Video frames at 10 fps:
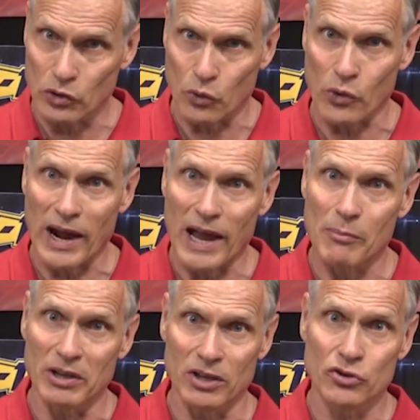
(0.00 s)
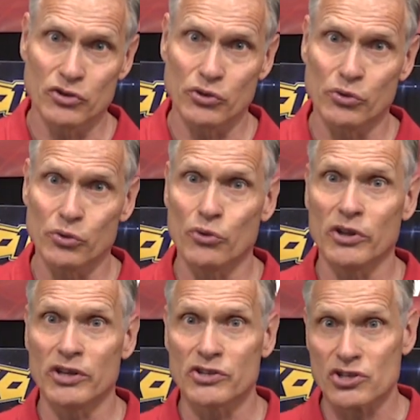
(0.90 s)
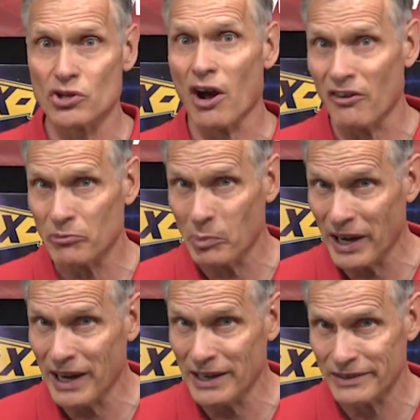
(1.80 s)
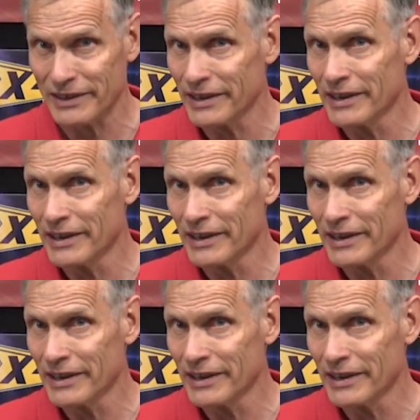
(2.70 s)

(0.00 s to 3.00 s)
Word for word: grab into the soft paint,